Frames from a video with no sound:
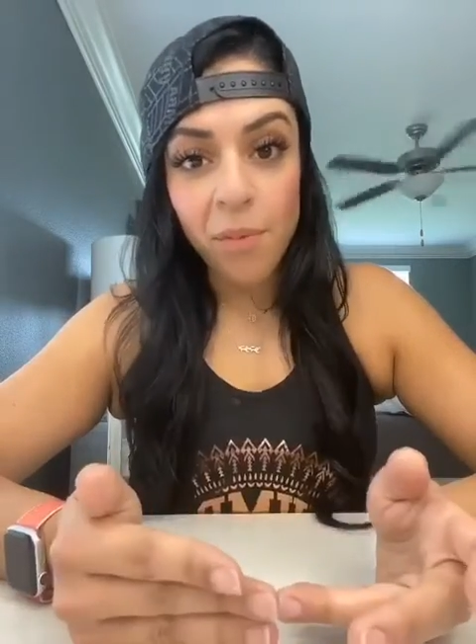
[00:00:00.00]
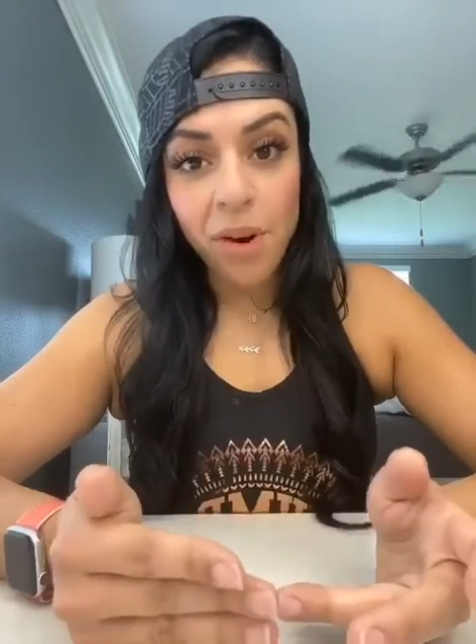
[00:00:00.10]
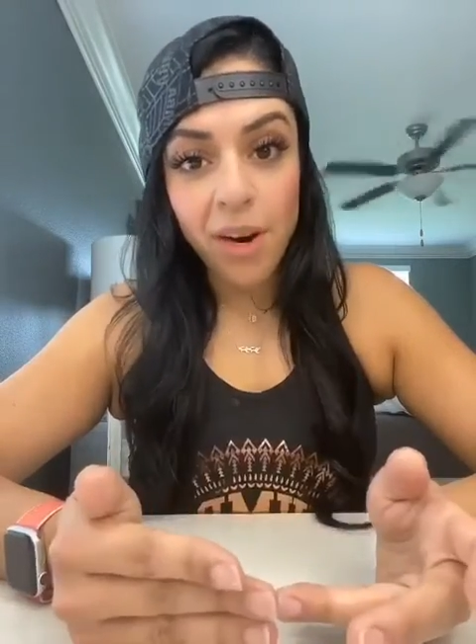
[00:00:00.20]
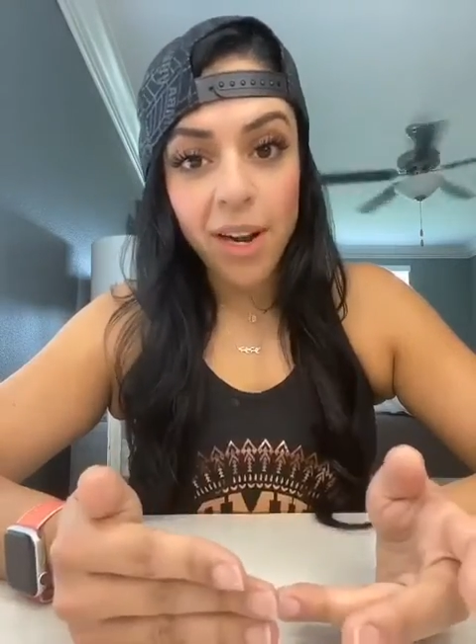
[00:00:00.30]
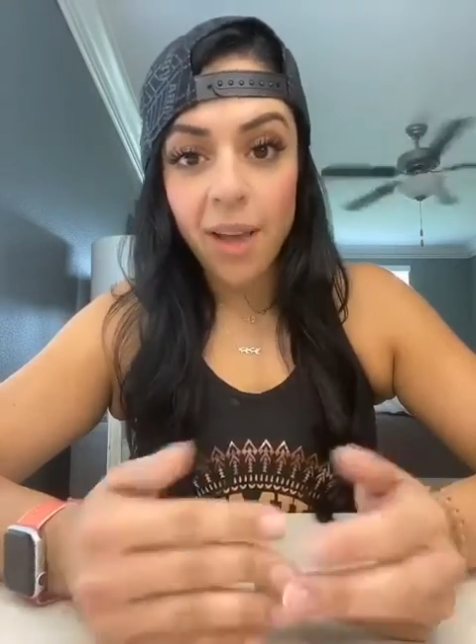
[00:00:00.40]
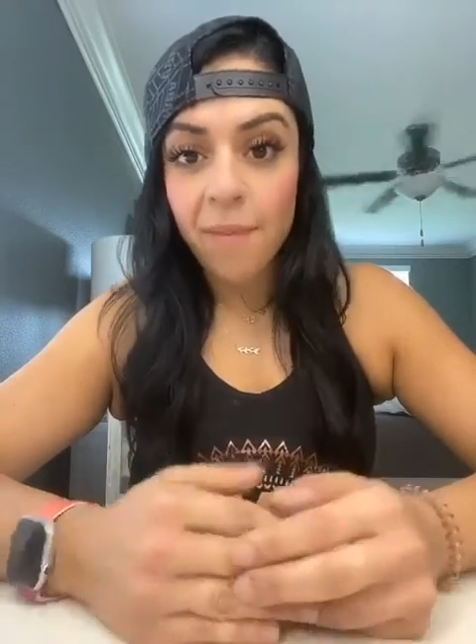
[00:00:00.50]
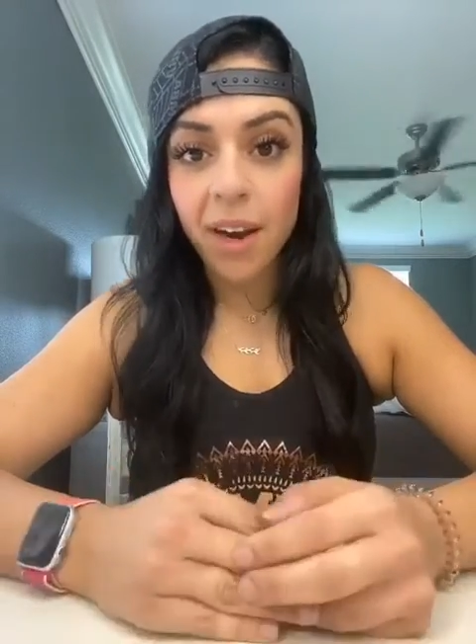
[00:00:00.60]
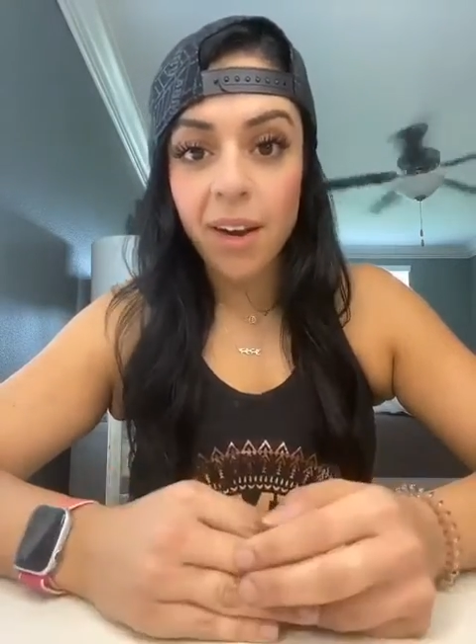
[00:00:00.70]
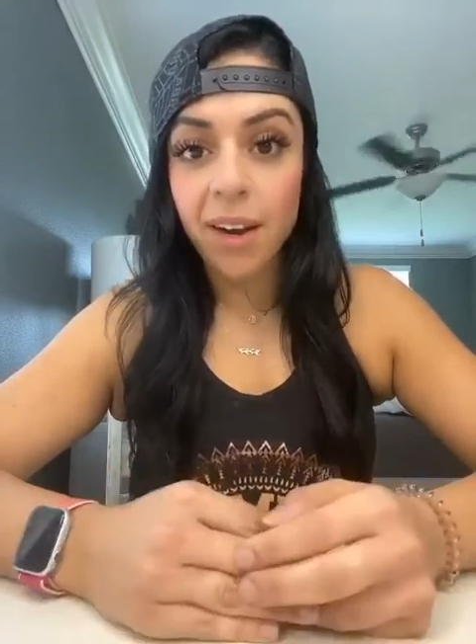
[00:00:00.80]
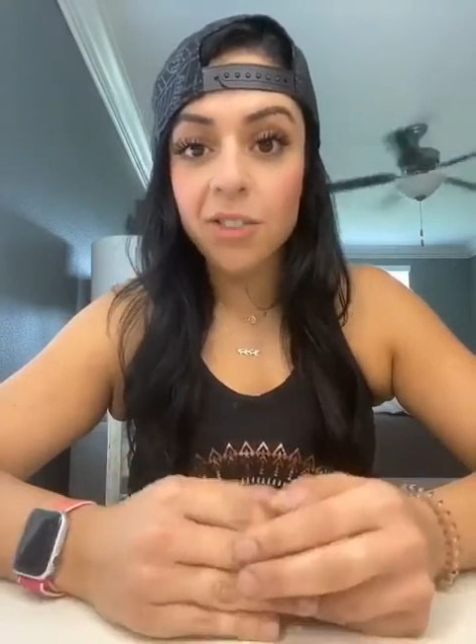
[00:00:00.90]
board and I
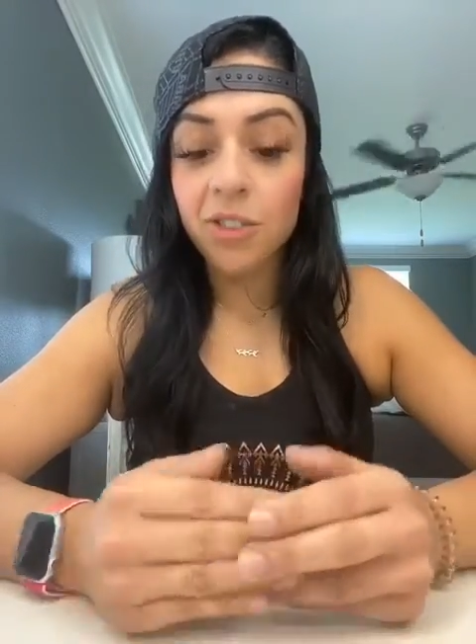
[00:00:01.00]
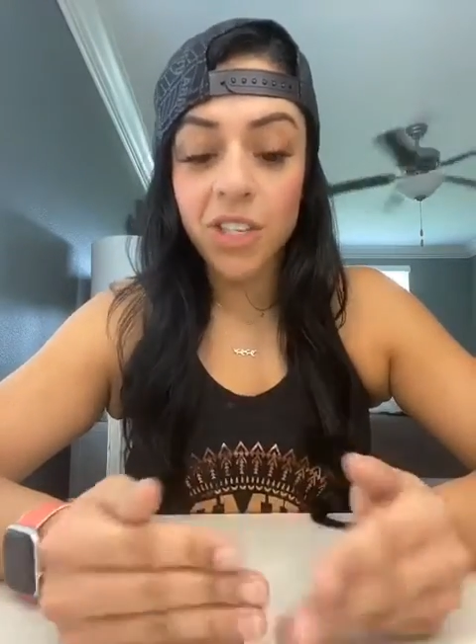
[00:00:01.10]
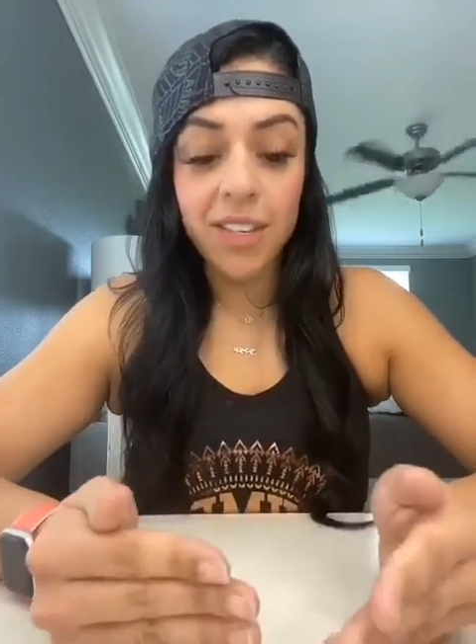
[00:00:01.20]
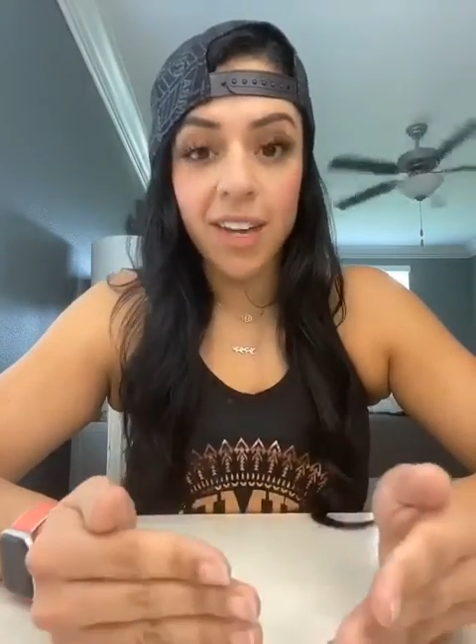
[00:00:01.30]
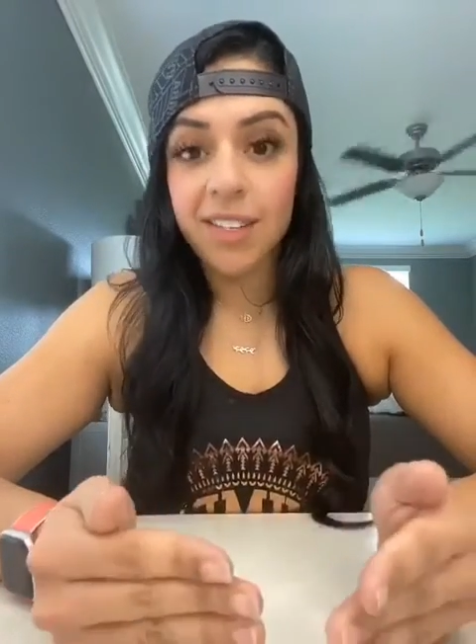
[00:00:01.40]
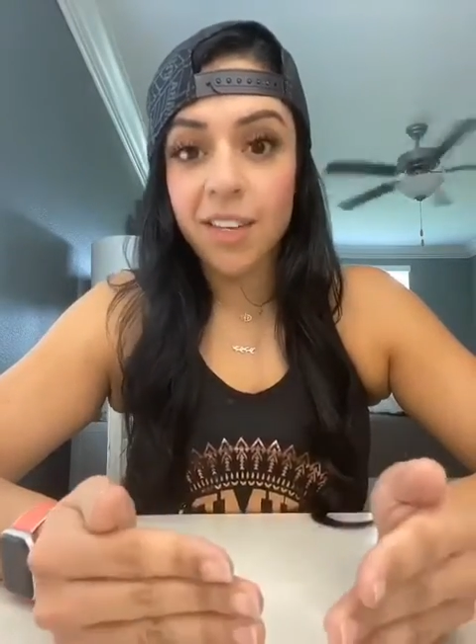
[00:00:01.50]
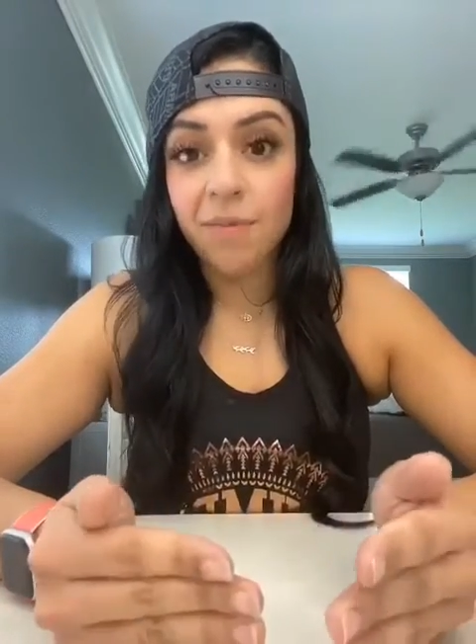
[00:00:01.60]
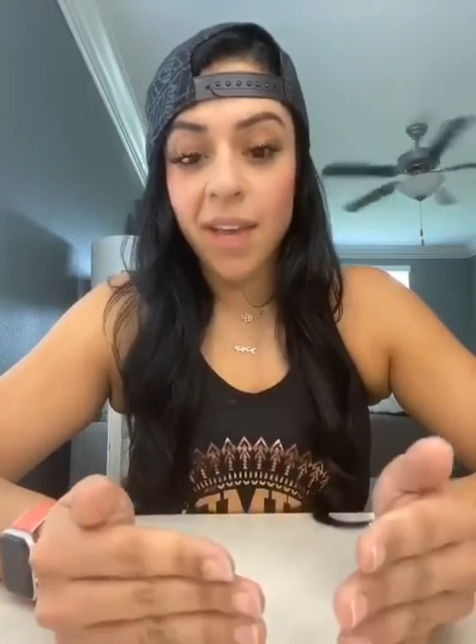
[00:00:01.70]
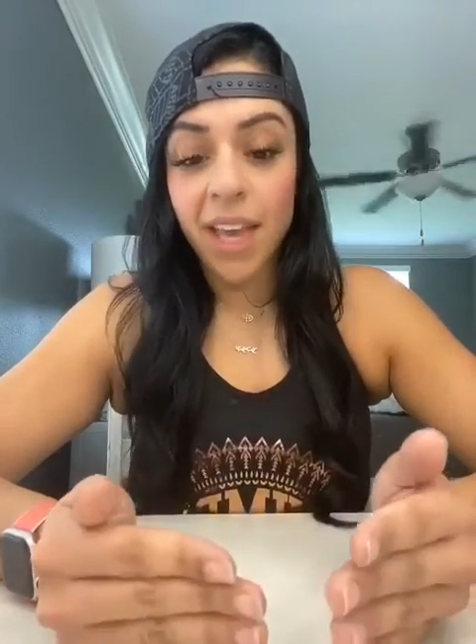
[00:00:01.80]
met her, and she's awesome.